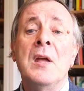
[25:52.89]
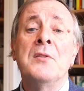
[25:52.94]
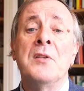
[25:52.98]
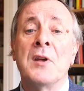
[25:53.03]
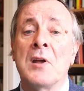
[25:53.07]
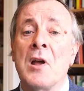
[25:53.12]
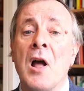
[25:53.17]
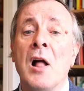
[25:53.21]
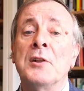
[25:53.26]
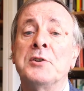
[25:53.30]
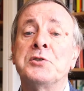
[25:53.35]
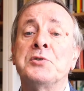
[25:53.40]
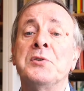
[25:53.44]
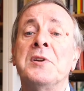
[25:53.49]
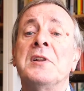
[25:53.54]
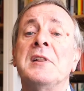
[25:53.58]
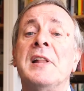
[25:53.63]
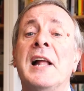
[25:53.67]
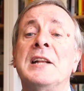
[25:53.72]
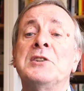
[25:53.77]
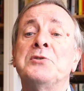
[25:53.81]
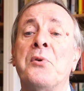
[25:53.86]
The cultural
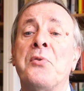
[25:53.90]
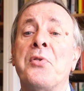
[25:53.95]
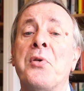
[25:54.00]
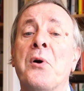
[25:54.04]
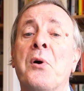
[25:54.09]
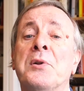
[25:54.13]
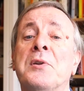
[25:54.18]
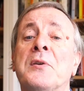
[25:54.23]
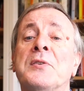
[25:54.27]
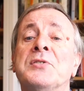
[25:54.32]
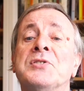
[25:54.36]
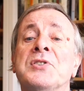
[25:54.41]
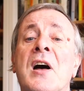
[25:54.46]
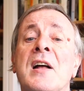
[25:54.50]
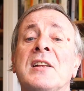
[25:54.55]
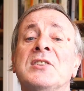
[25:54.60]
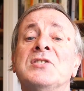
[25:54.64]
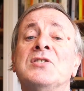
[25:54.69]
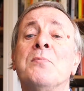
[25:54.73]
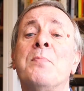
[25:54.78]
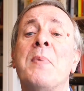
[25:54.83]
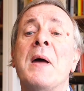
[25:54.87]
and intellectual authority of
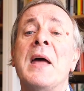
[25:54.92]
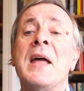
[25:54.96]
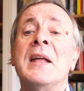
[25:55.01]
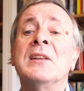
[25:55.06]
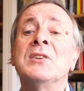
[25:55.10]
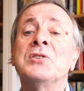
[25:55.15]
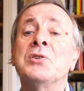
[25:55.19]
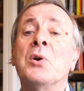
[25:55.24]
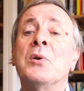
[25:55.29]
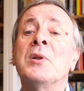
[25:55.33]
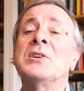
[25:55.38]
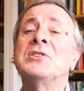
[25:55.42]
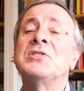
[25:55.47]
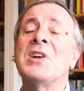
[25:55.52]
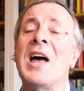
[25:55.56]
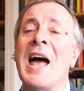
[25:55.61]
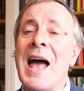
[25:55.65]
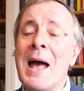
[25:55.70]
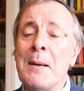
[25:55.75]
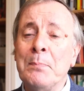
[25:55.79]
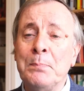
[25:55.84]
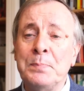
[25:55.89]
science depends on its
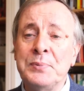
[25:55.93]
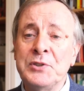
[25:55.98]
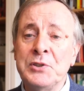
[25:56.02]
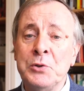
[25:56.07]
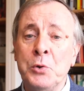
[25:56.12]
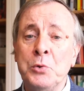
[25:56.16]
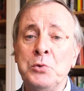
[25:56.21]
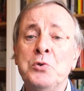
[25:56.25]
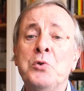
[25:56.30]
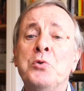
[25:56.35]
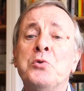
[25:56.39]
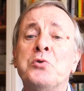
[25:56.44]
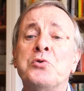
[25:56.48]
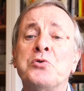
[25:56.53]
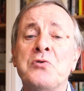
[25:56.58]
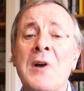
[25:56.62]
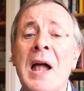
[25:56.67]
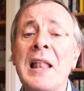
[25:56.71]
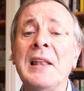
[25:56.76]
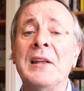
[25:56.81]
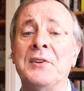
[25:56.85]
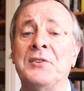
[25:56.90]
absolute
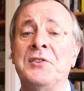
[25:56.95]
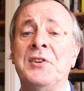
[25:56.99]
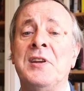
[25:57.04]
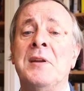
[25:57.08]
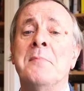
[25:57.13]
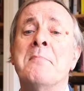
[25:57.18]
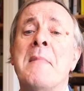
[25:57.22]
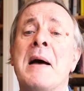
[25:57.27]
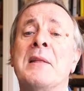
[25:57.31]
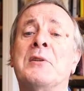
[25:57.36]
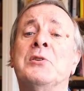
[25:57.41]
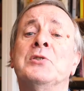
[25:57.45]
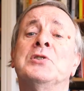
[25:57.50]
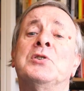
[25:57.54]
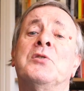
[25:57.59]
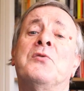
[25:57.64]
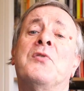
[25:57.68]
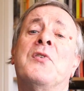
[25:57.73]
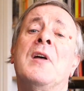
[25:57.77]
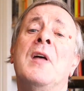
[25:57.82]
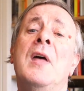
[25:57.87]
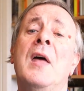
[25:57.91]
neutrality in matters
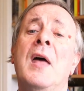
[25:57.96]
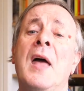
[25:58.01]
of